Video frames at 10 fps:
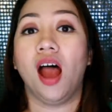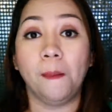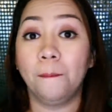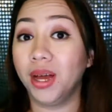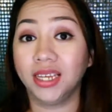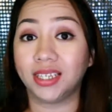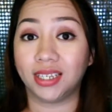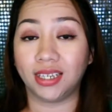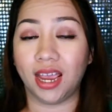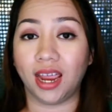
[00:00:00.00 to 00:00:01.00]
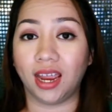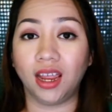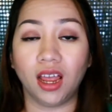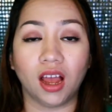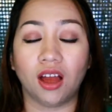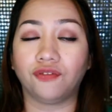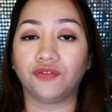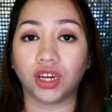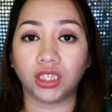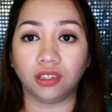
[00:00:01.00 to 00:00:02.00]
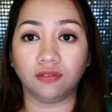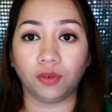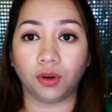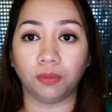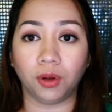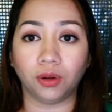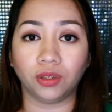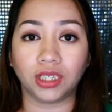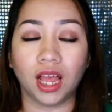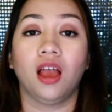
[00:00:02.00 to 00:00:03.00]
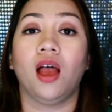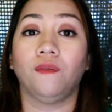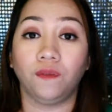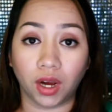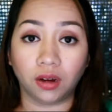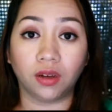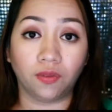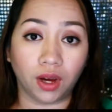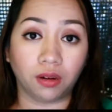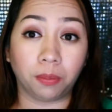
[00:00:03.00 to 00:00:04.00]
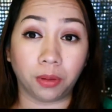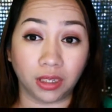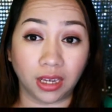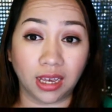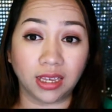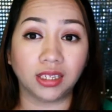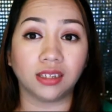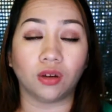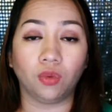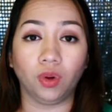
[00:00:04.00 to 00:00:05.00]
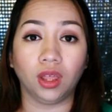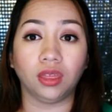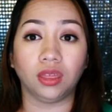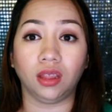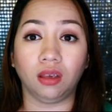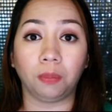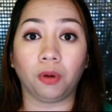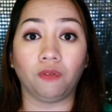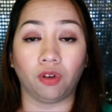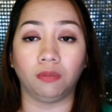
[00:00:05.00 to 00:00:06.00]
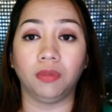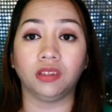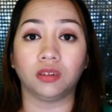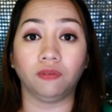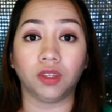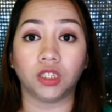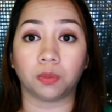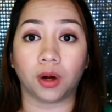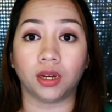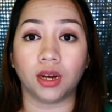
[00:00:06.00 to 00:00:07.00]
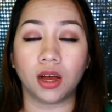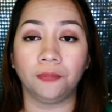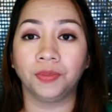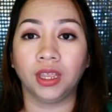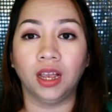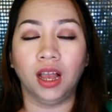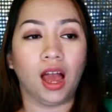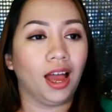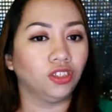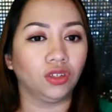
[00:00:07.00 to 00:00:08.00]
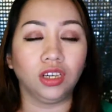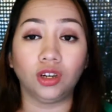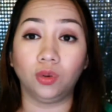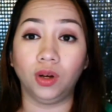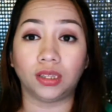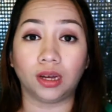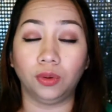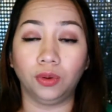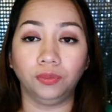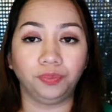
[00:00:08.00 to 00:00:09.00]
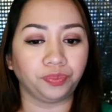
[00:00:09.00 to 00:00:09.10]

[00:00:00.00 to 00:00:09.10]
must say, first and foremost, I'm very, very pleased with the performance of this product. Actually, nagulat ako.